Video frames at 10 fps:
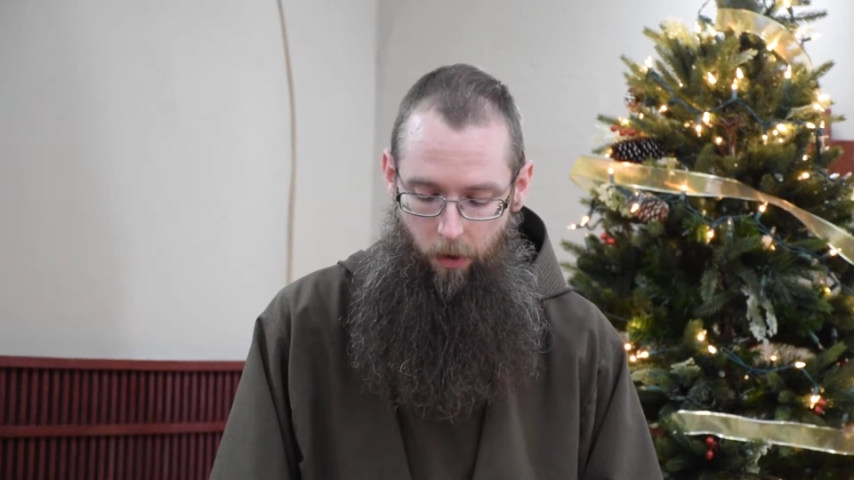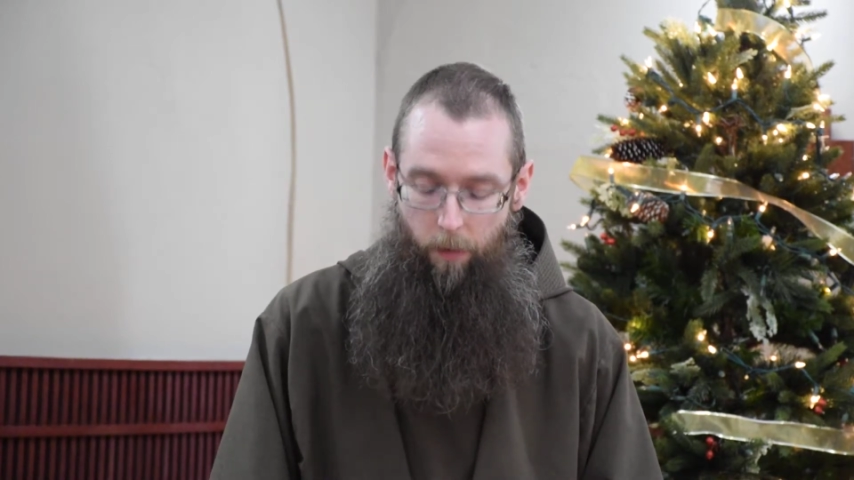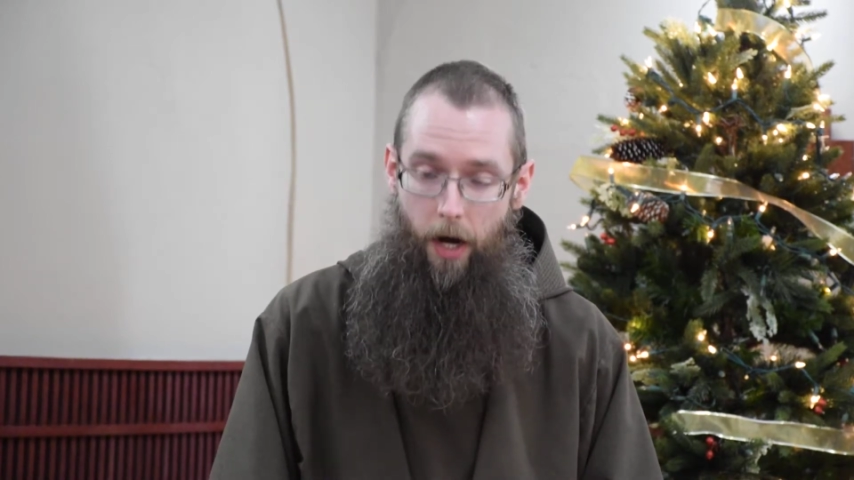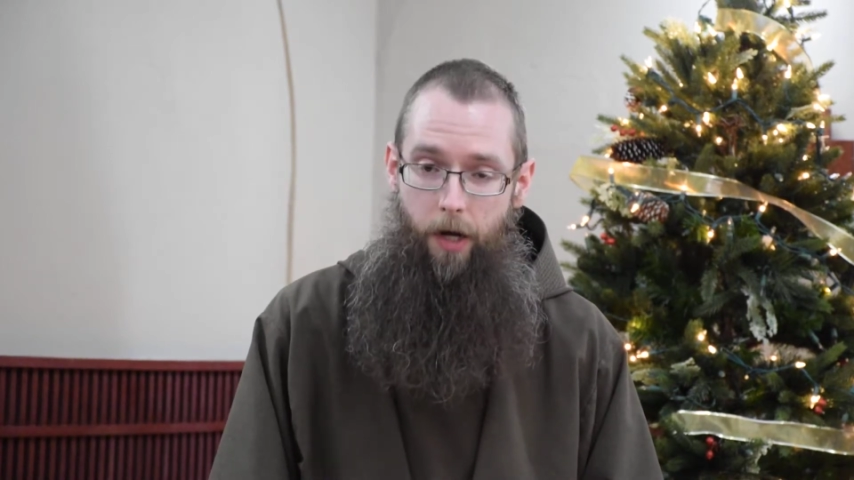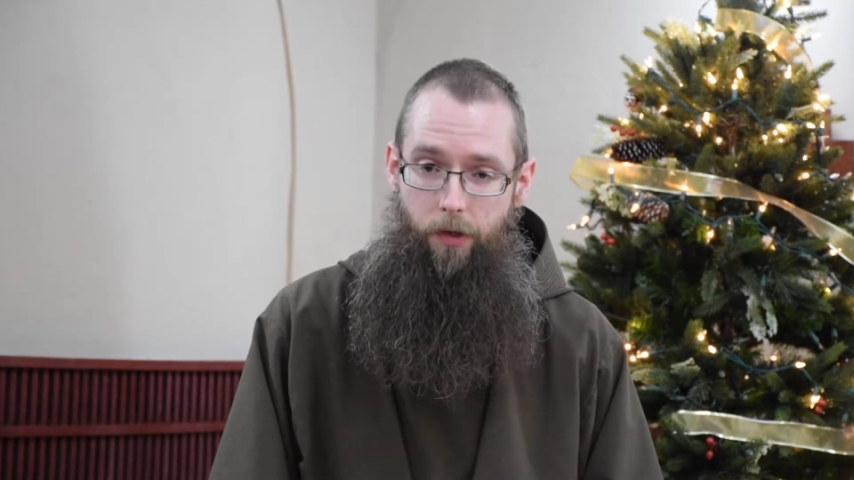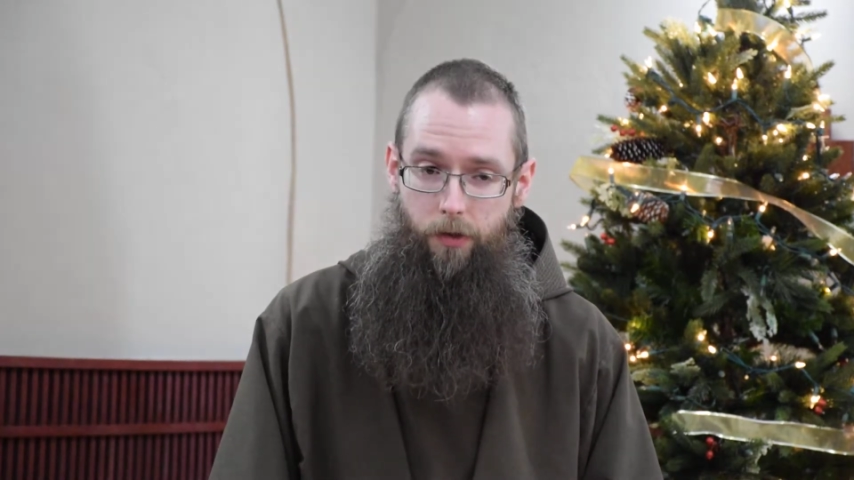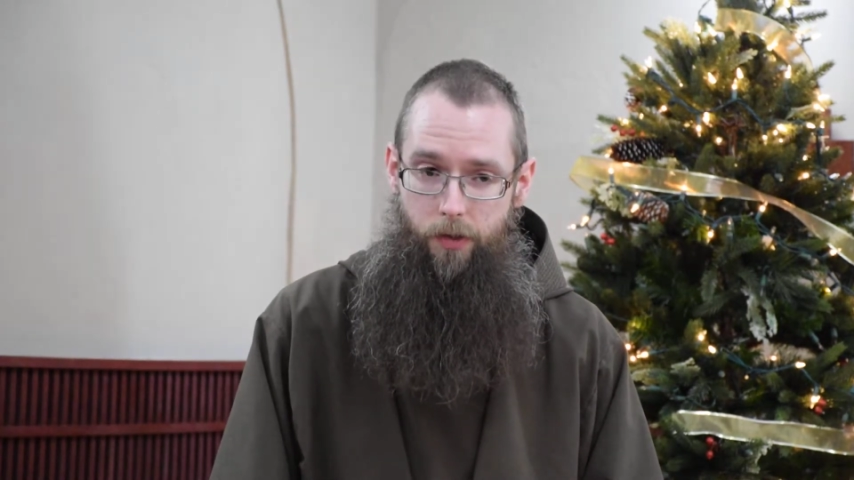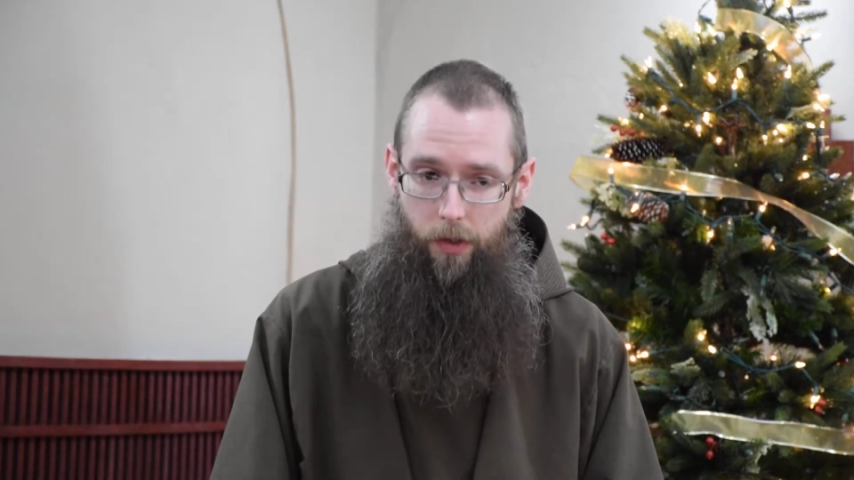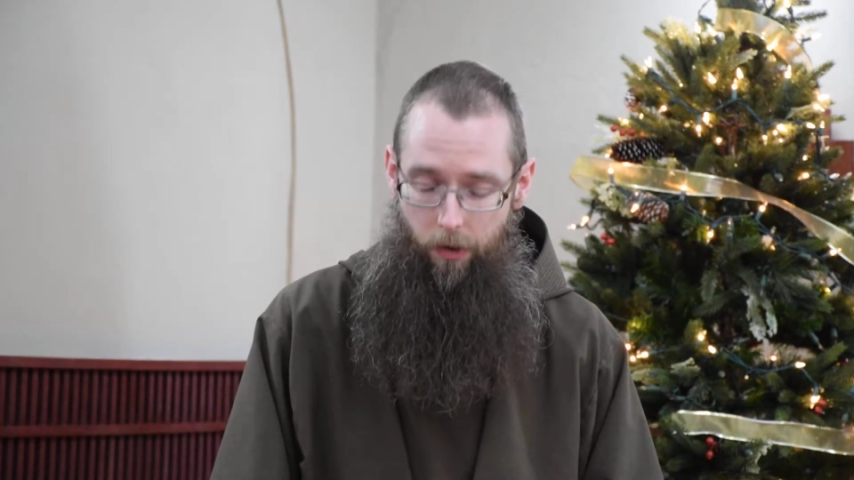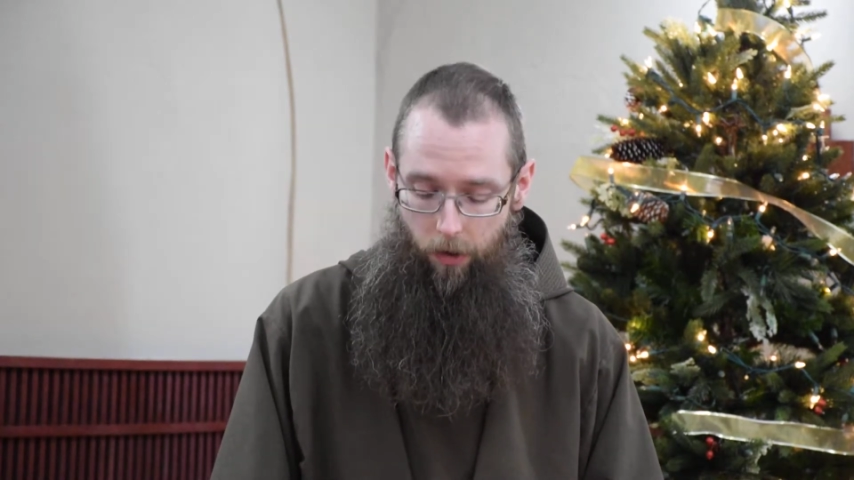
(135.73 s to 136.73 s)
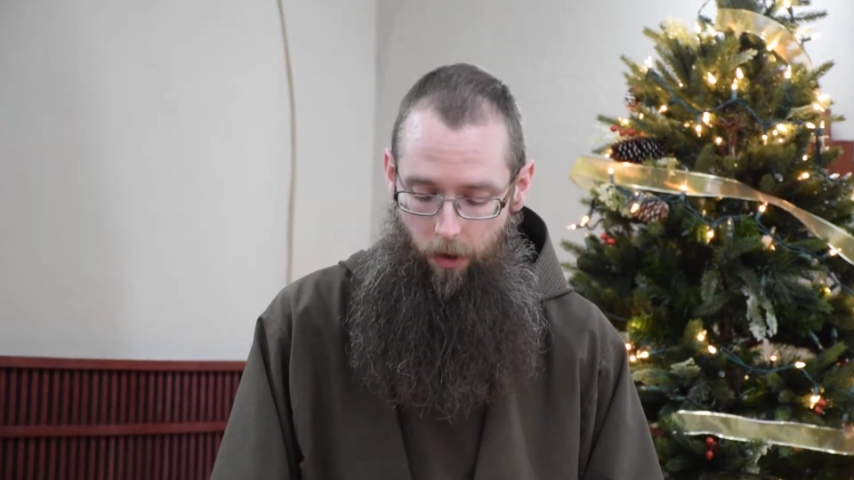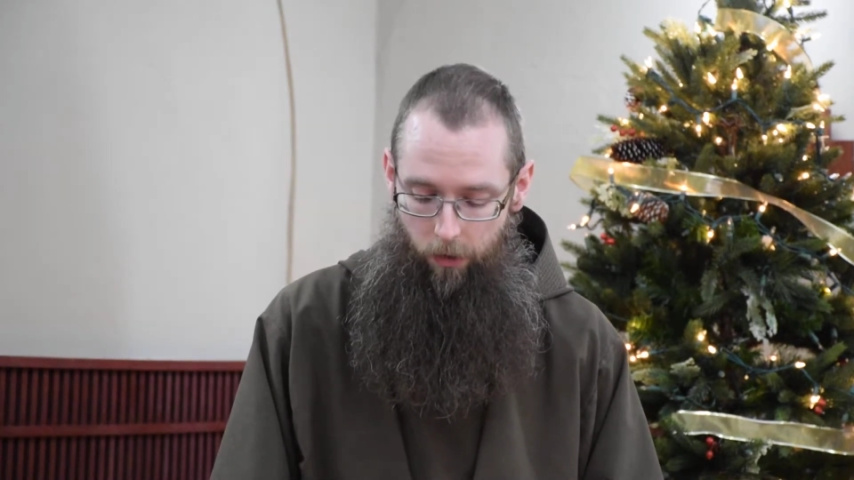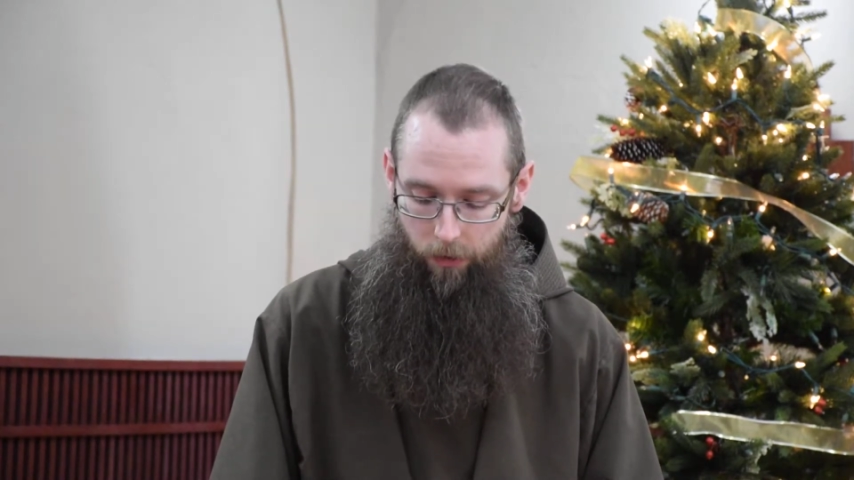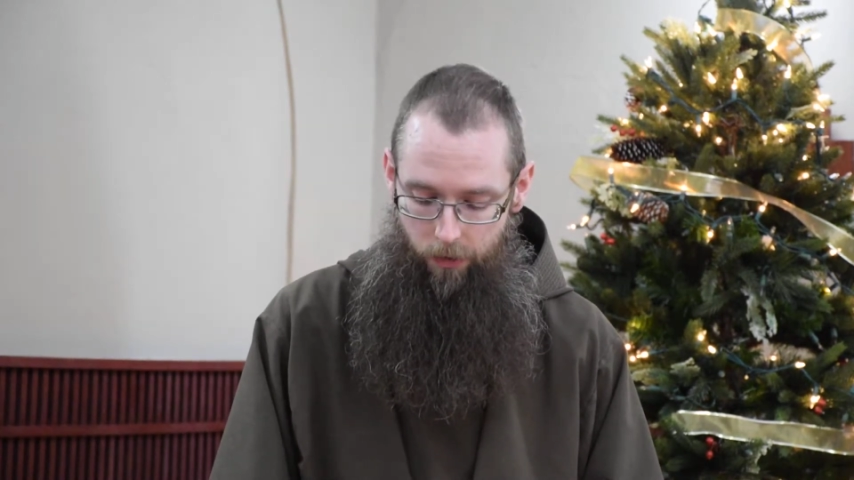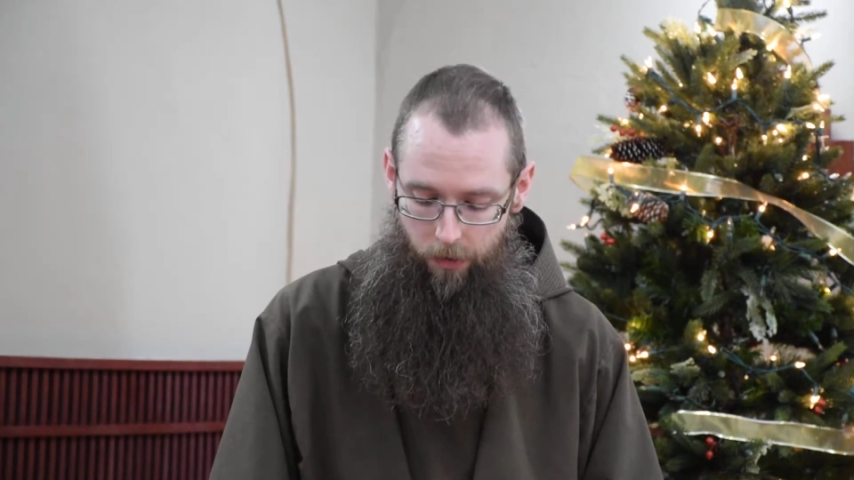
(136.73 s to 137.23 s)
our minds, and our
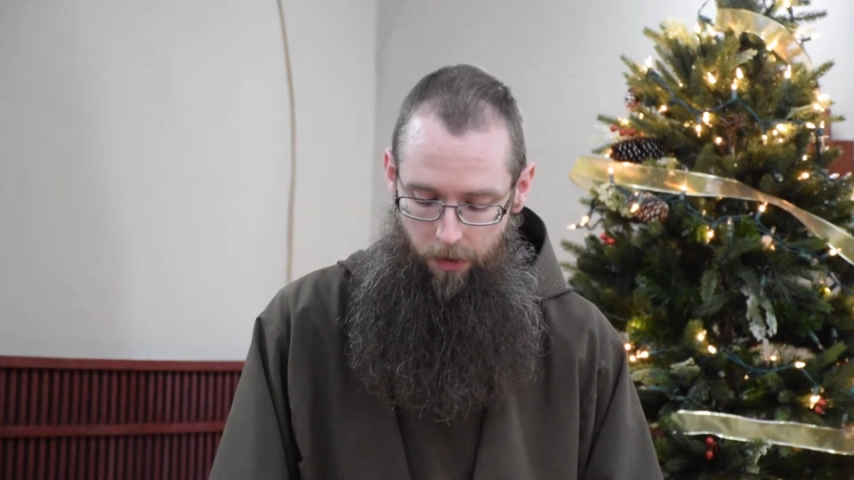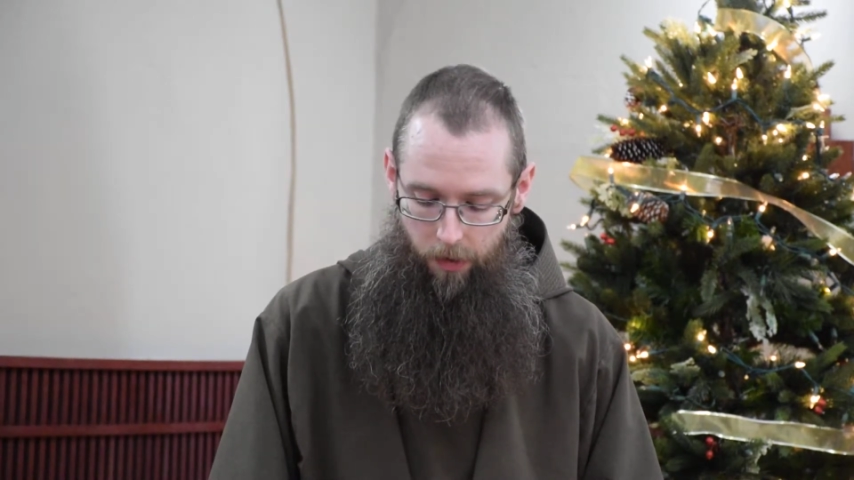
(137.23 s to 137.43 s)
hearts.